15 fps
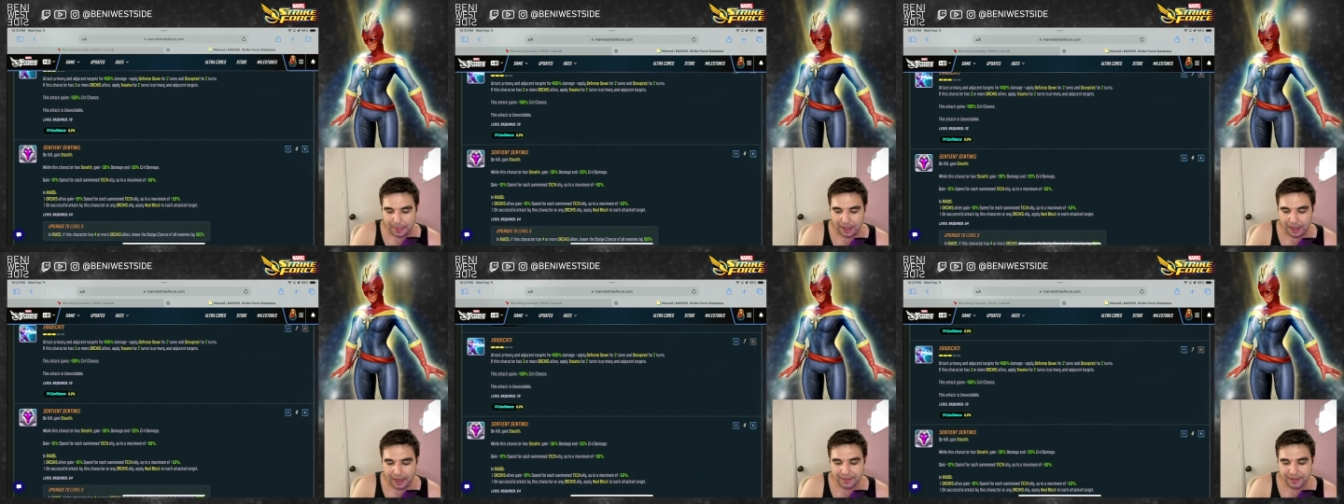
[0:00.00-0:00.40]

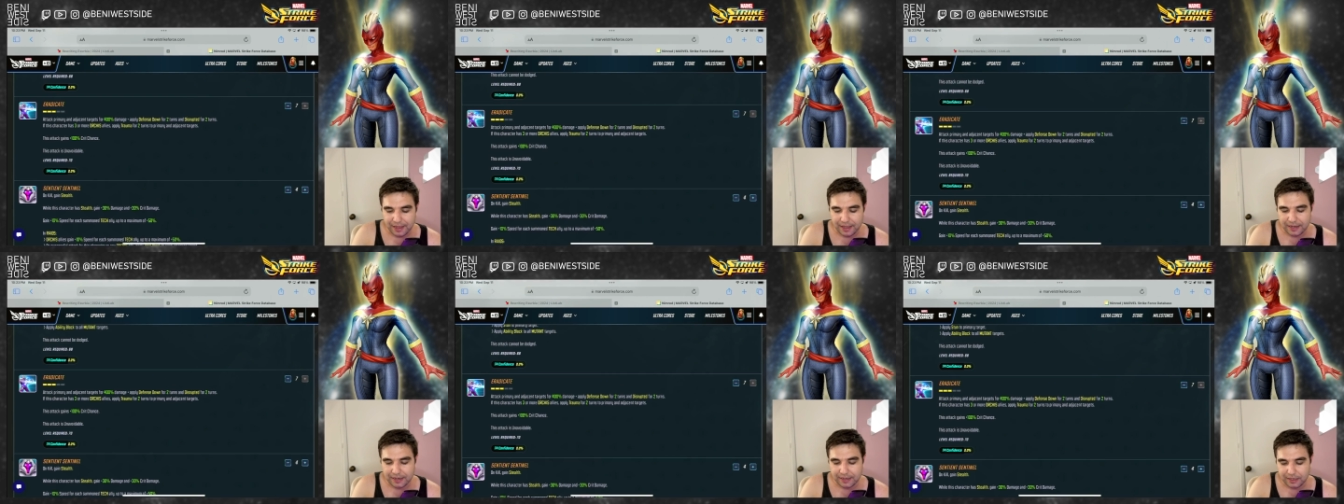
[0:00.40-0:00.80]
and
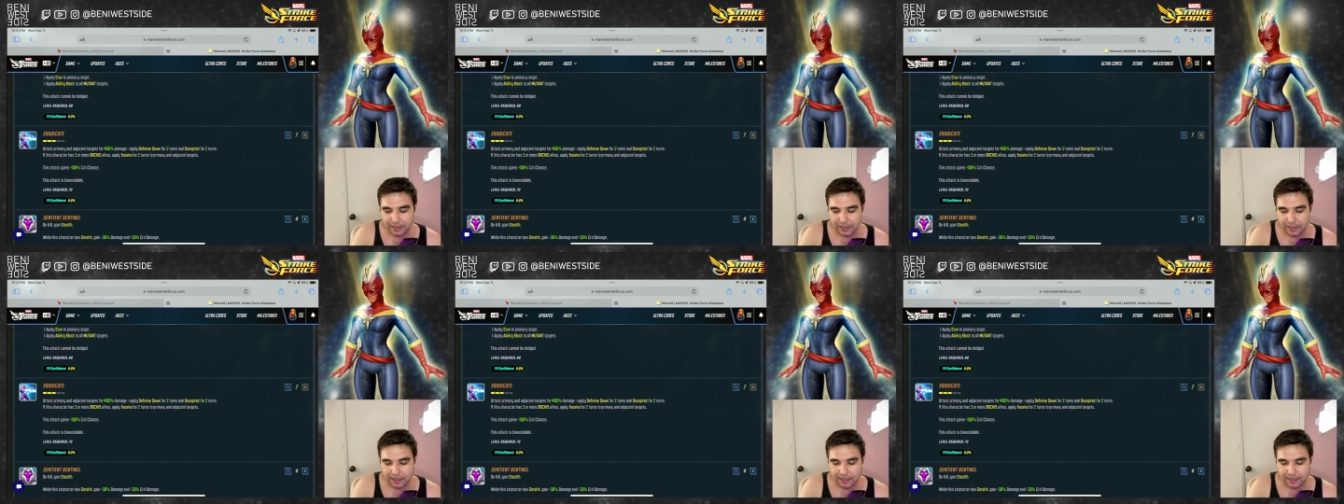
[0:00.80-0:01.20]
then
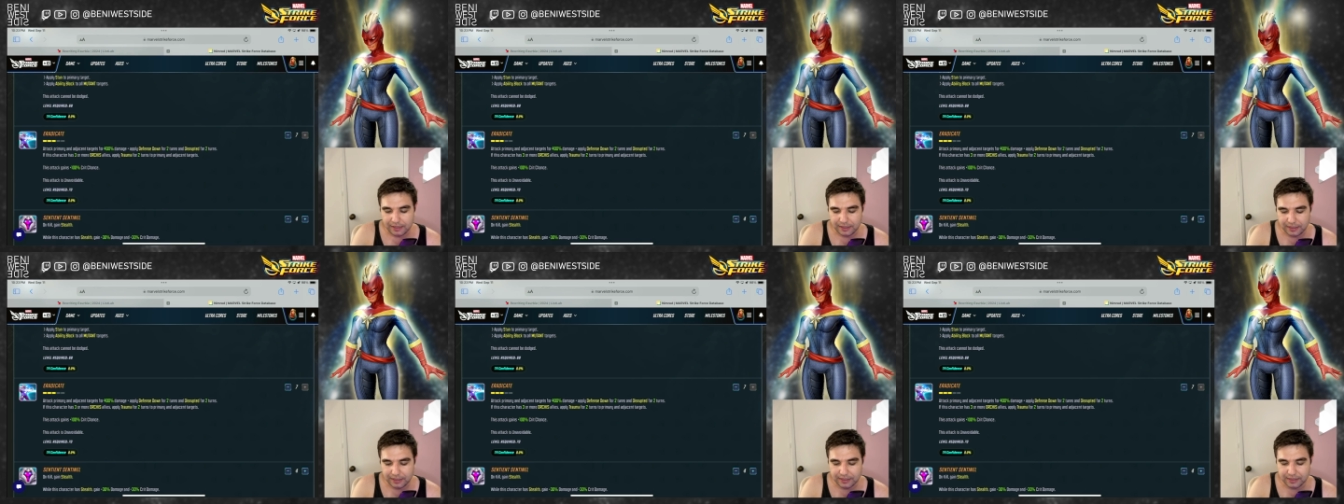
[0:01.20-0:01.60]
in
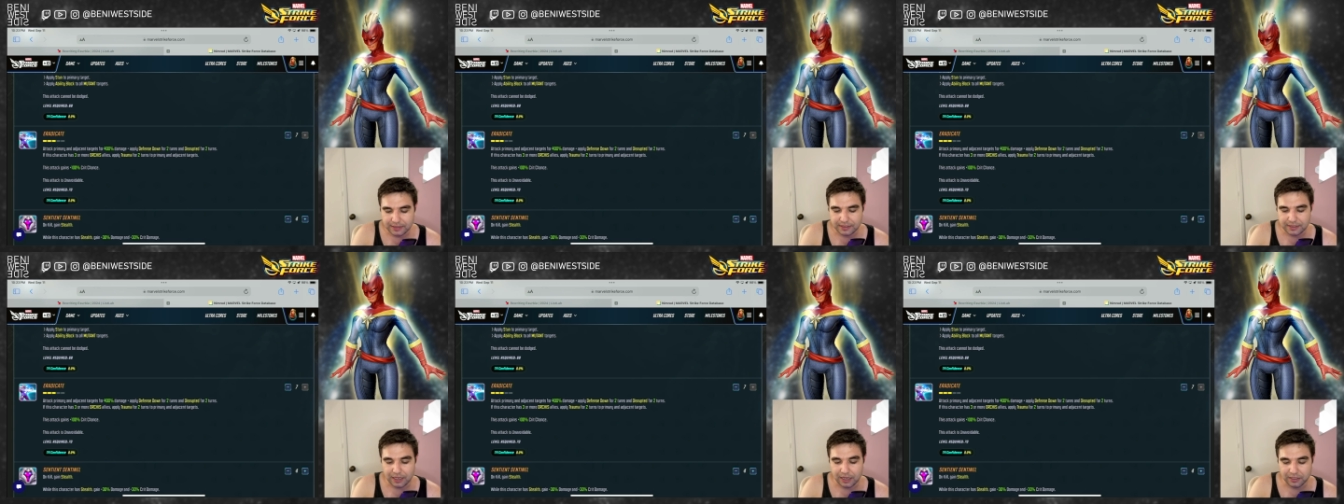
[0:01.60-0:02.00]

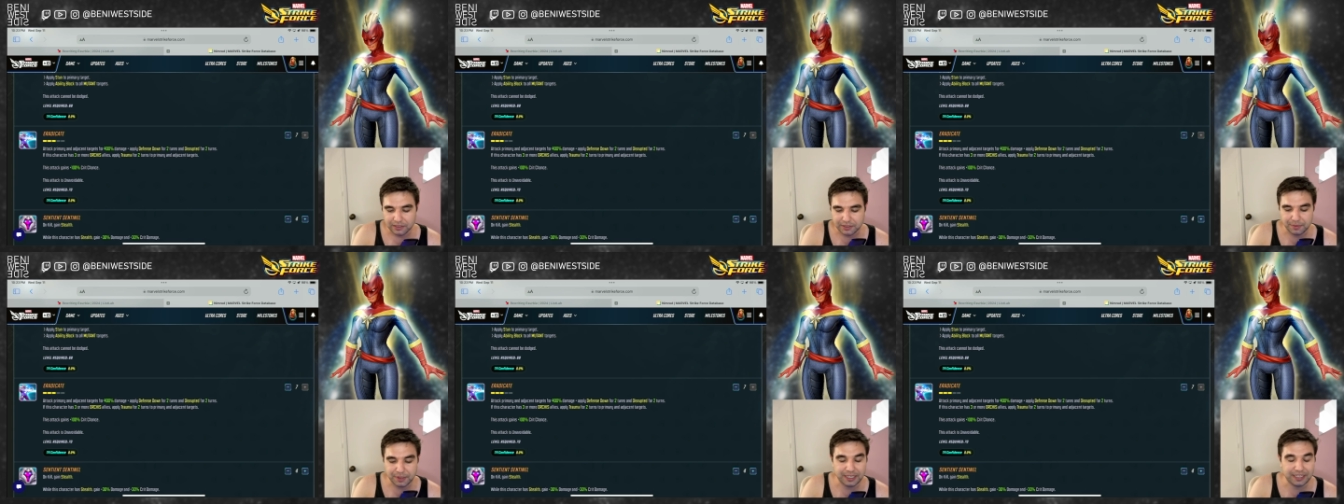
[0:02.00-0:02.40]
his
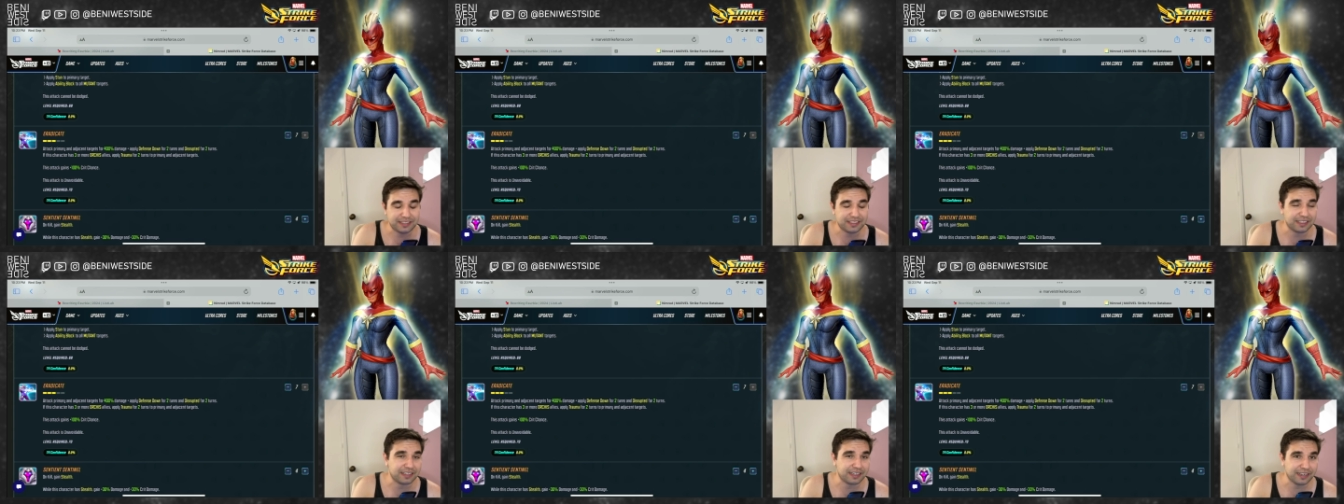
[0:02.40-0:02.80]
ultimate it's
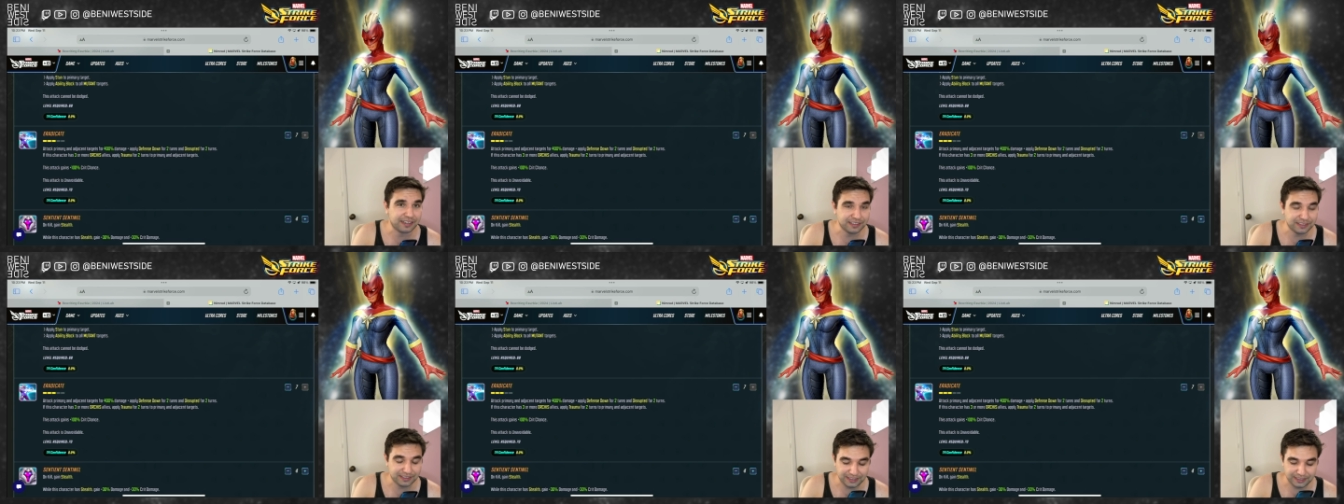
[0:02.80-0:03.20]
a
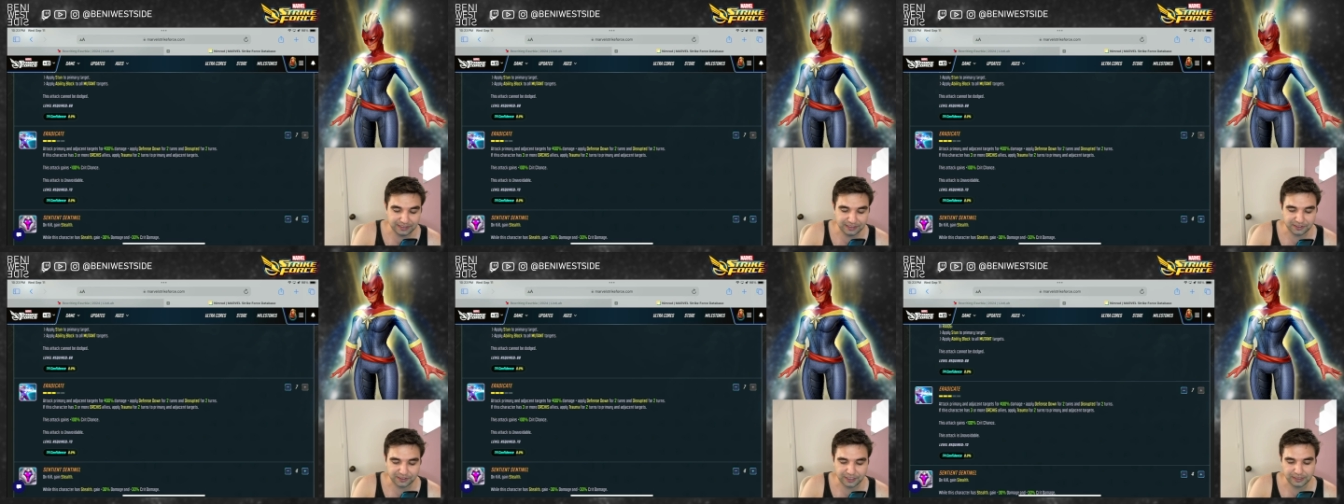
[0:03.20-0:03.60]
guaranteed
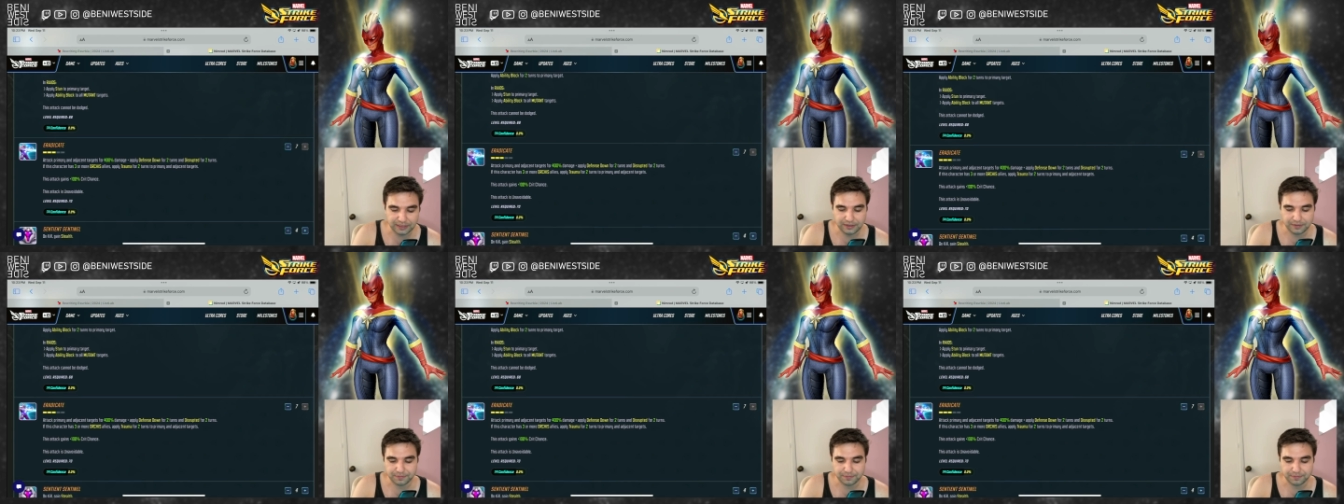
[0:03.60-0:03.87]
crit.